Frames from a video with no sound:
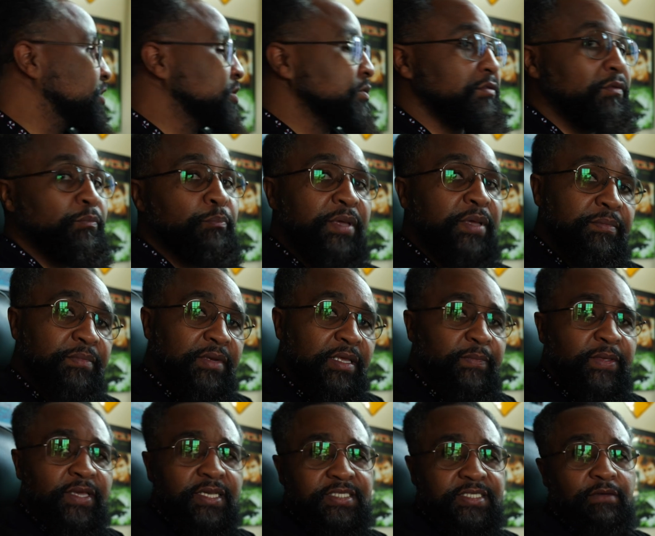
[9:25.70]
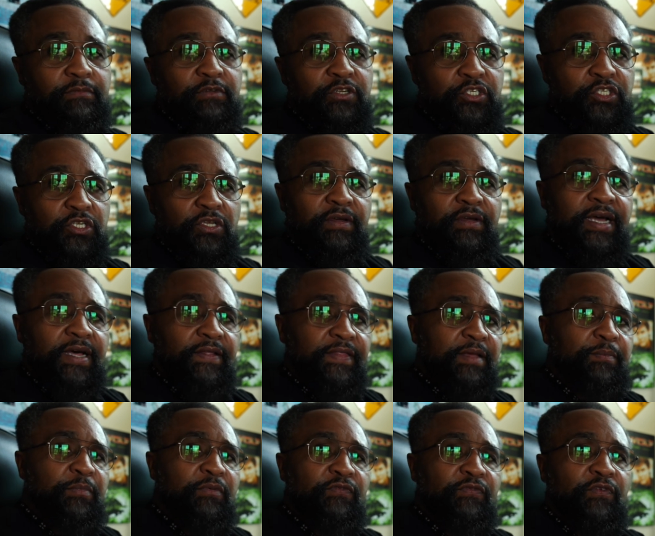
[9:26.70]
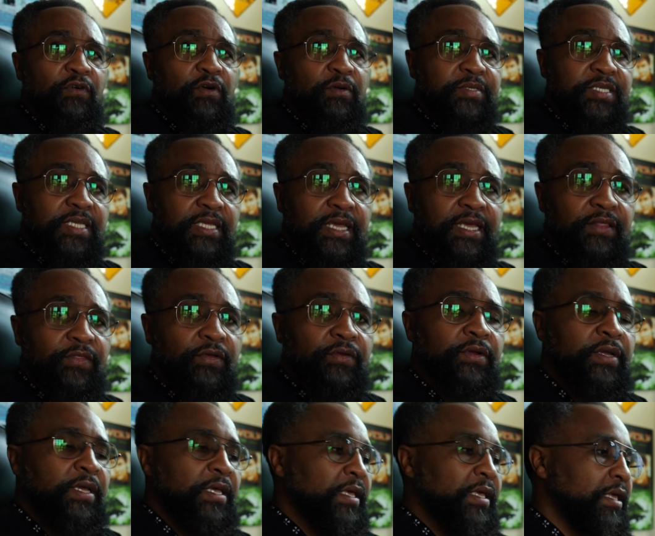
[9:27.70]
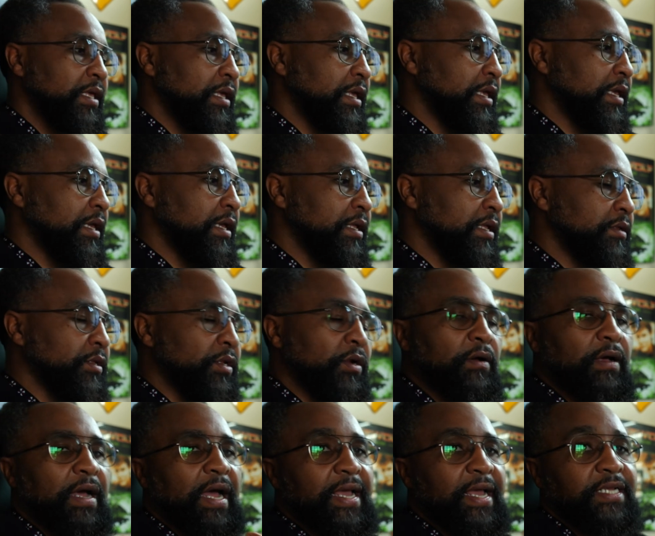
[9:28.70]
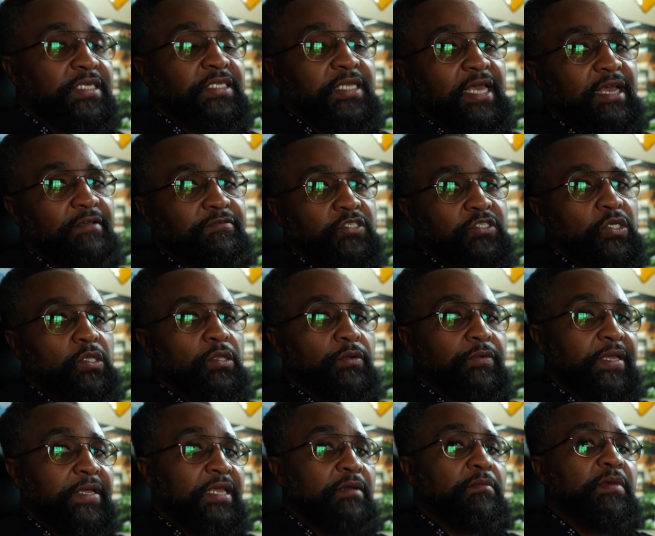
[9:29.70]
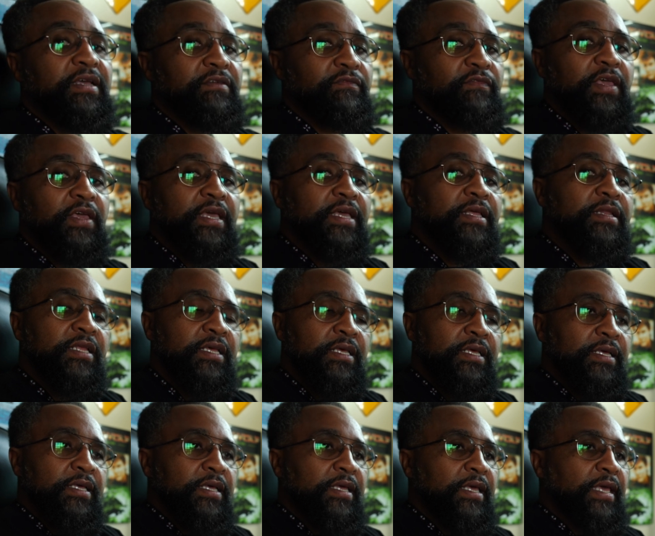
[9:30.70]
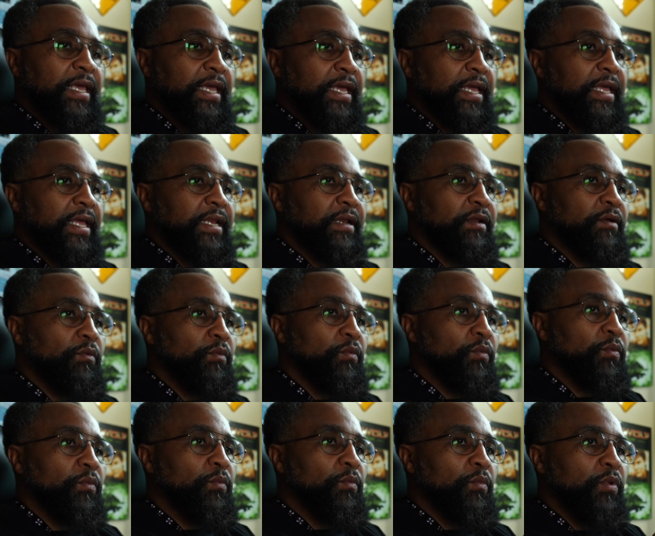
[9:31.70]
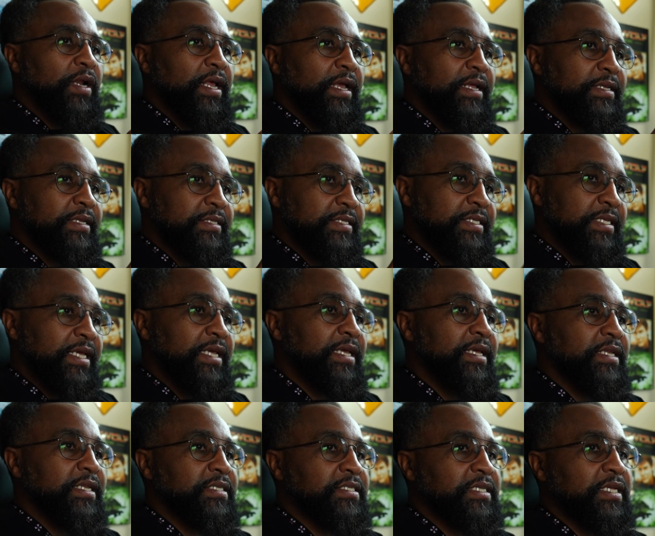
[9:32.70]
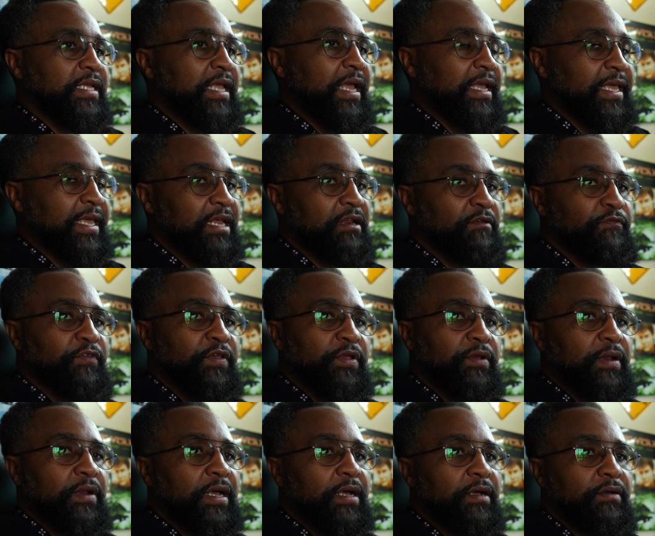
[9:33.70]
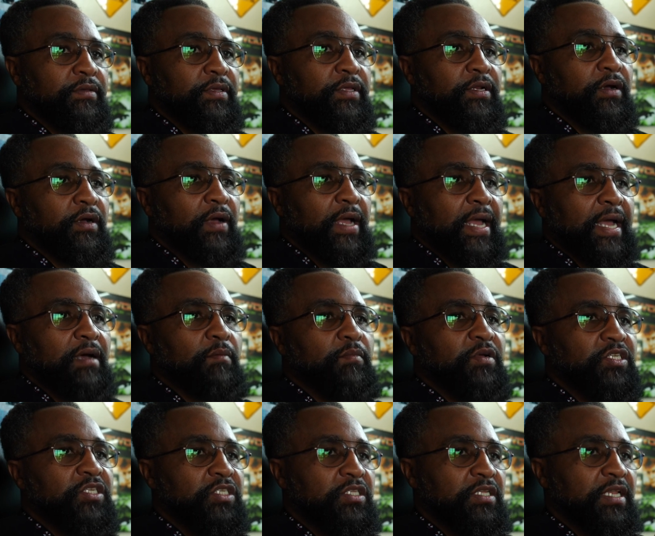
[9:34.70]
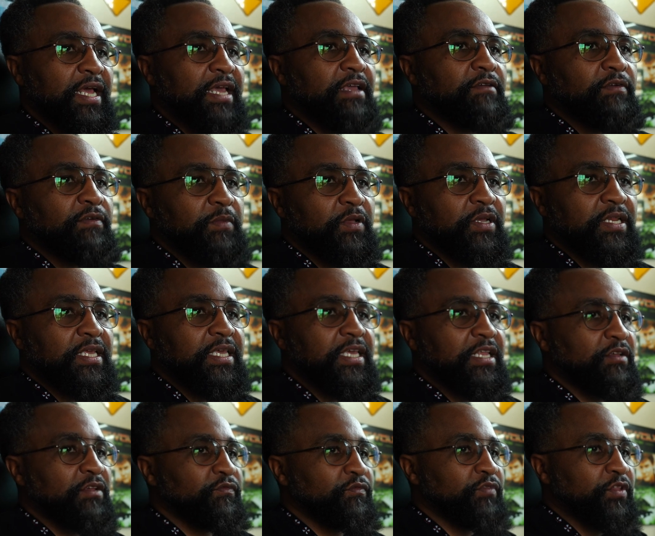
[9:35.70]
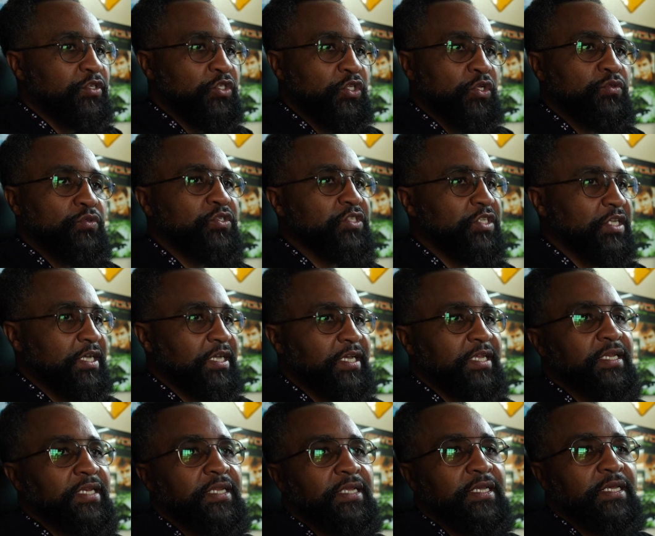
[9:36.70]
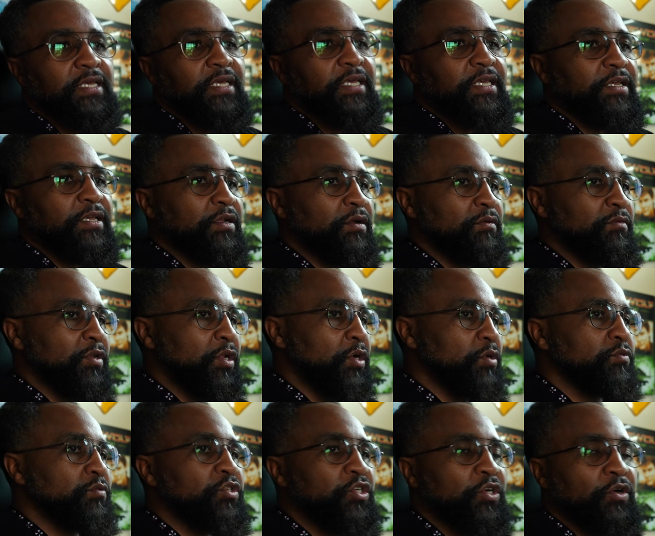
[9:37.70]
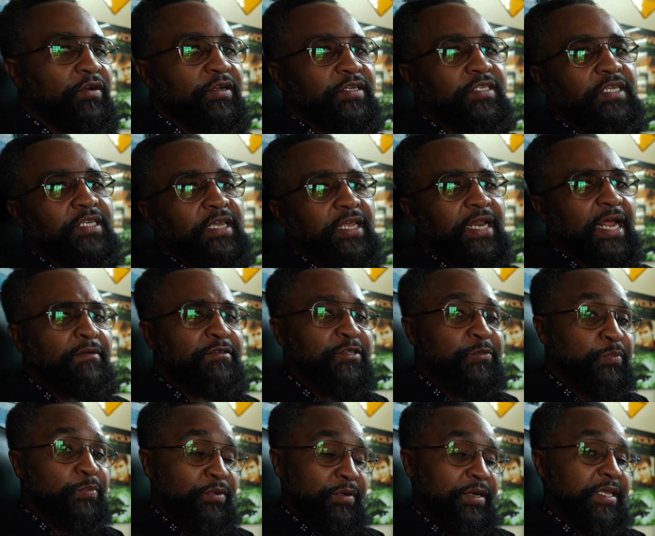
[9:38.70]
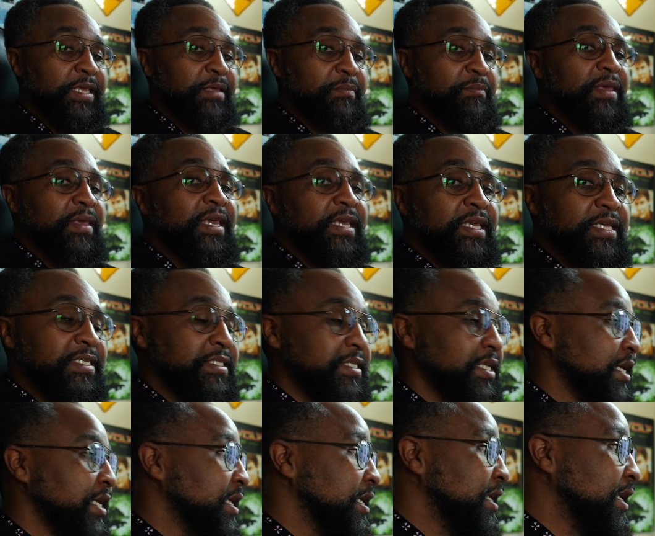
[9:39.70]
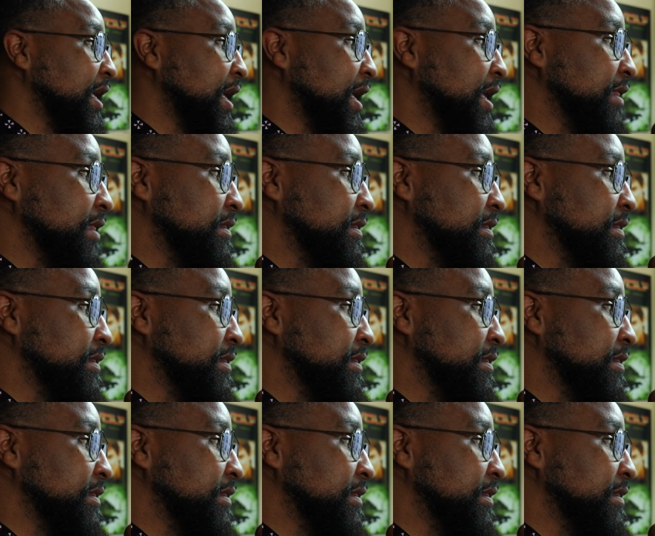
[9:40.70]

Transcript: the Bibene, because I want to show you how they perform together. And, I actually have solar in my van. And what I did is I kind of figured out, how much life I'm going to get if there's no sun, no charging. And I was pretty amazed at